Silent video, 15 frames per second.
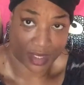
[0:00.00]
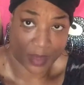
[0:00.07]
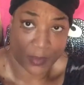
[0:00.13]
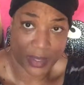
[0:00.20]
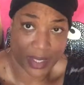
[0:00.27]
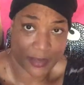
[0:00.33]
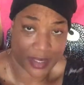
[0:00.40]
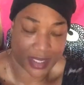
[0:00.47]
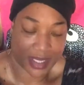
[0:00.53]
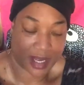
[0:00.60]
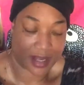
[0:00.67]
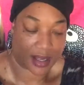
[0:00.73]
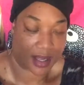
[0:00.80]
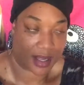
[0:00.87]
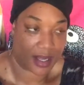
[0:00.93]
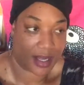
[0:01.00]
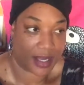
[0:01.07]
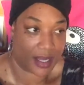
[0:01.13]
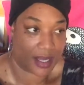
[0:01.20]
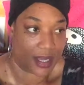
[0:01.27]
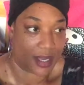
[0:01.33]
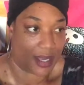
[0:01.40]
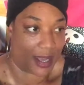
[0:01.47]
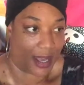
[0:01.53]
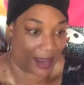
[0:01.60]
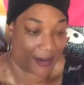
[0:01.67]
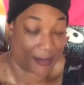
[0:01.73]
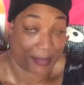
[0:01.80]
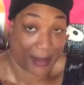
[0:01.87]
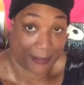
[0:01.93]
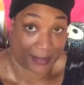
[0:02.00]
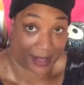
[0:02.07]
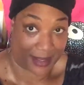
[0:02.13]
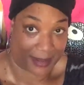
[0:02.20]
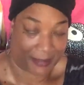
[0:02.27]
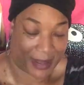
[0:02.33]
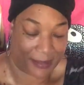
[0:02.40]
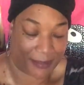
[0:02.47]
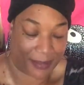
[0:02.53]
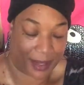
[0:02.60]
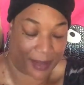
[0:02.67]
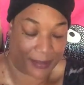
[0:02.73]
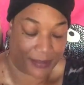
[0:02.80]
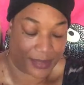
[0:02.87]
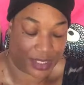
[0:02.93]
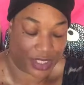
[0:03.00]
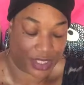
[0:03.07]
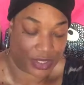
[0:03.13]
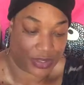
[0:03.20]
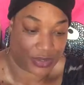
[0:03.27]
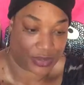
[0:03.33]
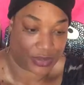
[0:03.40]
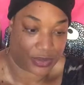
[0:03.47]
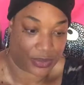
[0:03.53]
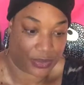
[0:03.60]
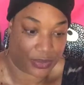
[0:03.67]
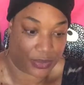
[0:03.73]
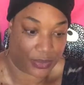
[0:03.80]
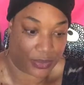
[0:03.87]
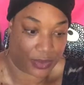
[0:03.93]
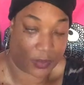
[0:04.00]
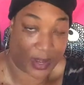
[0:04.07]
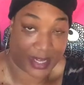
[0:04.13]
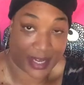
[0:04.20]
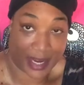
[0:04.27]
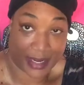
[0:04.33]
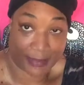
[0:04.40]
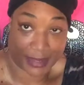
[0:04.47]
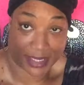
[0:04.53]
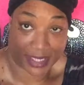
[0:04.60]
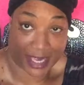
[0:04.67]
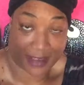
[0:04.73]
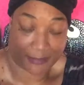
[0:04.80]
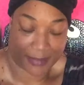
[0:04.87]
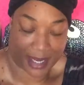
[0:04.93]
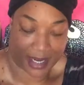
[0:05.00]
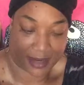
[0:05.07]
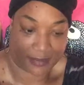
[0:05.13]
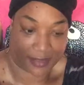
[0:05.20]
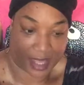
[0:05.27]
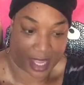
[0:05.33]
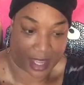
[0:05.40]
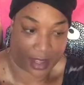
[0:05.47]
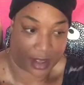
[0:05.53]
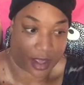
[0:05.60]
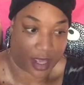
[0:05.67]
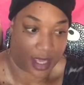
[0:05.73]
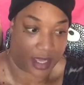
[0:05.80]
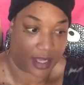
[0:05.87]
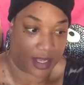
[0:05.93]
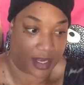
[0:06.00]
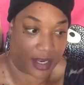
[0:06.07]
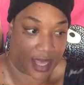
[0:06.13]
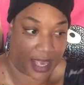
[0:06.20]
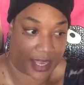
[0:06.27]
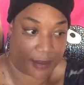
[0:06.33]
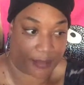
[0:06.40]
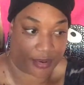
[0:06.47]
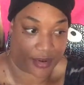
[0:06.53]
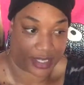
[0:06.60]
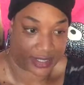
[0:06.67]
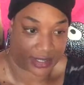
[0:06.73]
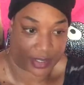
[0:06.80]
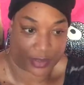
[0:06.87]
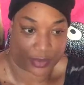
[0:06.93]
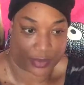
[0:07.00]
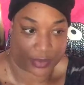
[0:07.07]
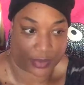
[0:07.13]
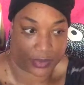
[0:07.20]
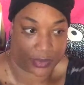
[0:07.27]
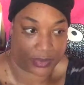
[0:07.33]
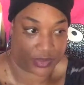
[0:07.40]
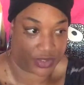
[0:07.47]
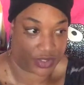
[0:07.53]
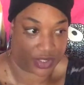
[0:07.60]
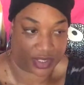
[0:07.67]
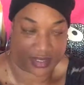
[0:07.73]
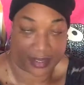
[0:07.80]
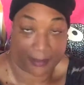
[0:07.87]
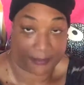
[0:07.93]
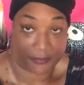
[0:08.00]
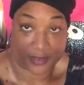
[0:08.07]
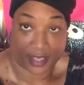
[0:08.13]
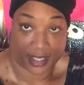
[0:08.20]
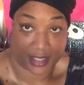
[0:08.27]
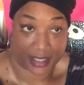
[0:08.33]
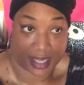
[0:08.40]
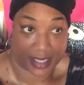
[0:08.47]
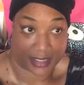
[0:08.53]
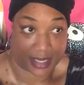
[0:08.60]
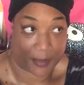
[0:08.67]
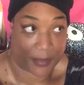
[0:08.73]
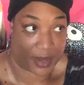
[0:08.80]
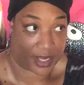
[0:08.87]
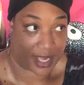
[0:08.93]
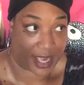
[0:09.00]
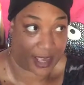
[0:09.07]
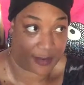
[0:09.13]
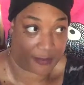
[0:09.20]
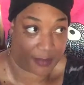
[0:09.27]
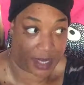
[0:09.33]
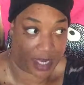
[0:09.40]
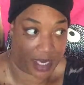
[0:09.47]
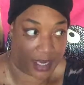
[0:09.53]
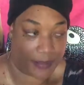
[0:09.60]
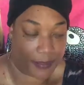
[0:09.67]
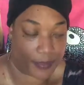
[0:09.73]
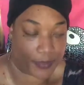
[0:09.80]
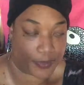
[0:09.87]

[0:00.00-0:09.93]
When I was younger, I remember my mum, she used to, when anybody gave me anything, like a present or just something that someone gave me,